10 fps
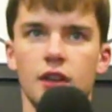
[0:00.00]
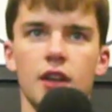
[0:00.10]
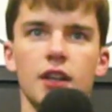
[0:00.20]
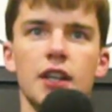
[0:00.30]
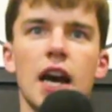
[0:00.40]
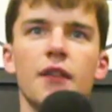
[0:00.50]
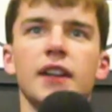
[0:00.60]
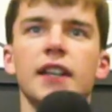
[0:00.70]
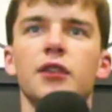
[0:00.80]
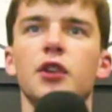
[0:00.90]

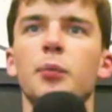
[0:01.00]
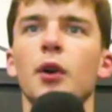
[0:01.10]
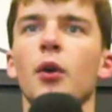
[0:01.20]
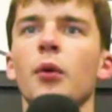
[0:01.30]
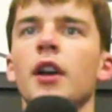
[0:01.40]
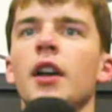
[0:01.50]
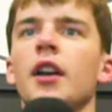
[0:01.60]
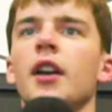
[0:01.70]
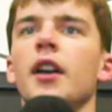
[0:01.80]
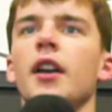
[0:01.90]
Lovely little ball
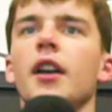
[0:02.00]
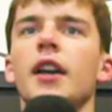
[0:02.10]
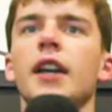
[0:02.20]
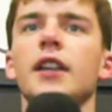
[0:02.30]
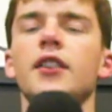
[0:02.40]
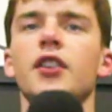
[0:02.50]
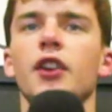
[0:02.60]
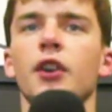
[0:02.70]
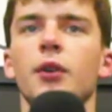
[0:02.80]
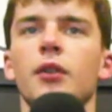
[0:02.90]

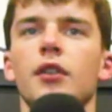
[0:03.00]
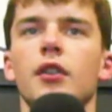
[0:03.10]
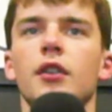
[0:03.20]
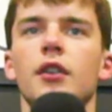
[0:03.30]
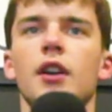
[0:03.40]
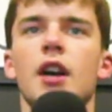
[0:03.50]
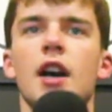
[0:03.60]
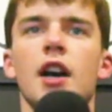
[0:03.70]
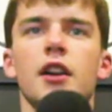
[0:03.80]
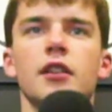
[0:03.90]
into
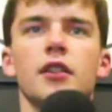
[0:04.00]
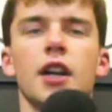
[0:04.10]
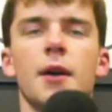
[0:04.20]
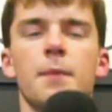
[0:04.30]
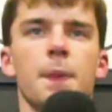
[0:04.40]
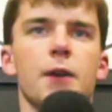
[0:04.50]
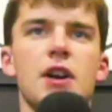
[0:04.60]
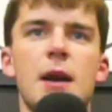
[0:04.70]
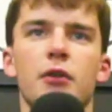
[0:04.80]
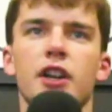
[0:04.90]

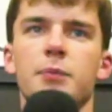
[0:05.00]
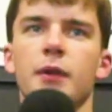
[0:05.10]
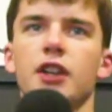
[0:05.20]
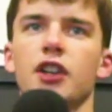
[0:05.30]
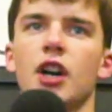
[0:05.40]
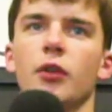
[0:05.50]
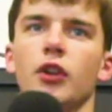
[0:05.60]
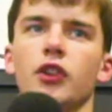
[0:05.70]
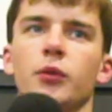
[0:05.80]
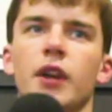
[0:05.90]
Kramaric, but he couldn't hold
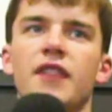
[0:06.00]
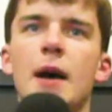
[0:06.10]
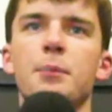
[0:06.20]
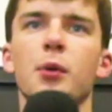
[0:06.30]
on to it. That ball